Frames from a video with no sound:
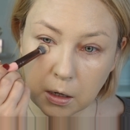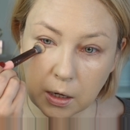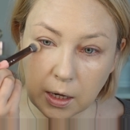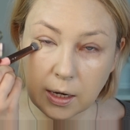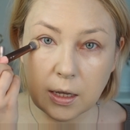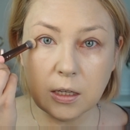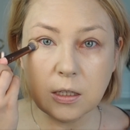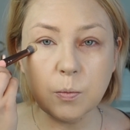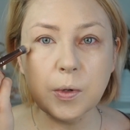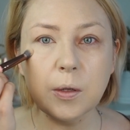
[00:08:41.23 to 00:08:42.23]
It
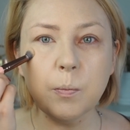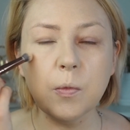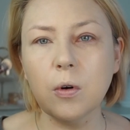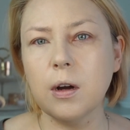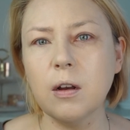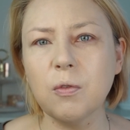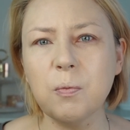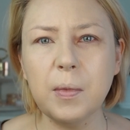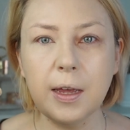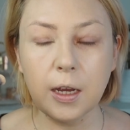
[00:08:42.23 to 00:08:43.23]
is a bit more kind of
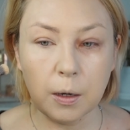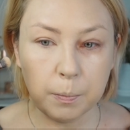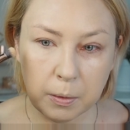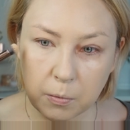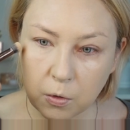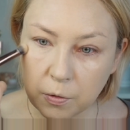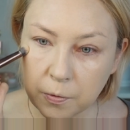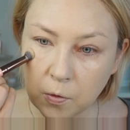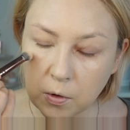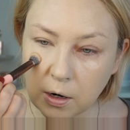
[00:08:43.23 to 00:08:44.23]
makeup-y, more
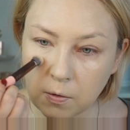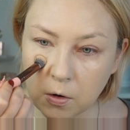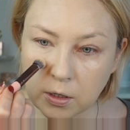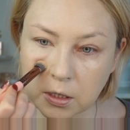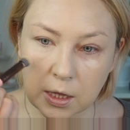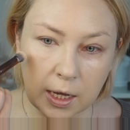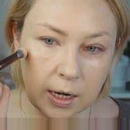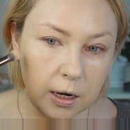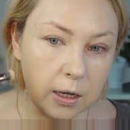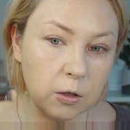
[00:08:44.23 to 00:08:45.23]
full coverage than
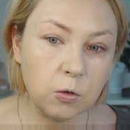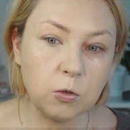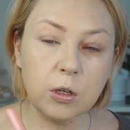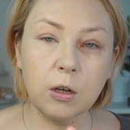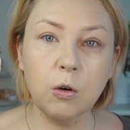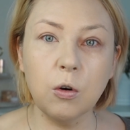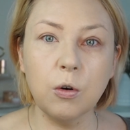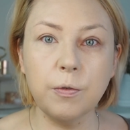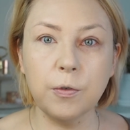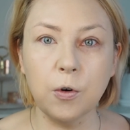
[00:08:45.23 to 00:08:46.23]
I usually
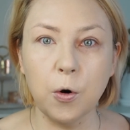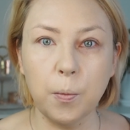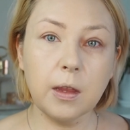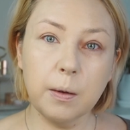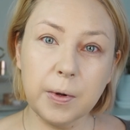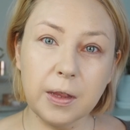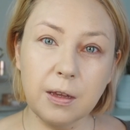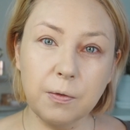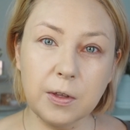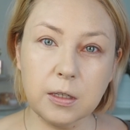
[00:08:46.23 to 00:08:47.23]
go for. But
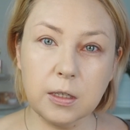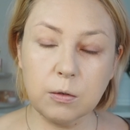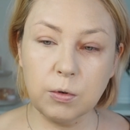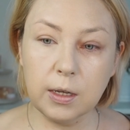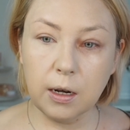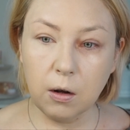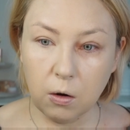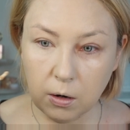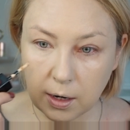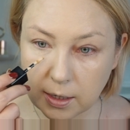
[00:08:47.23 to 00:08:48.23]
if this is really
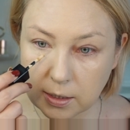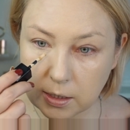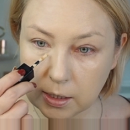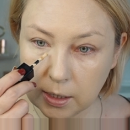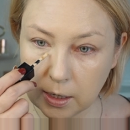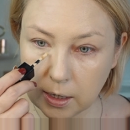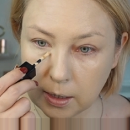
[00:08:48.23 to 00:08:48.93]
long lasting,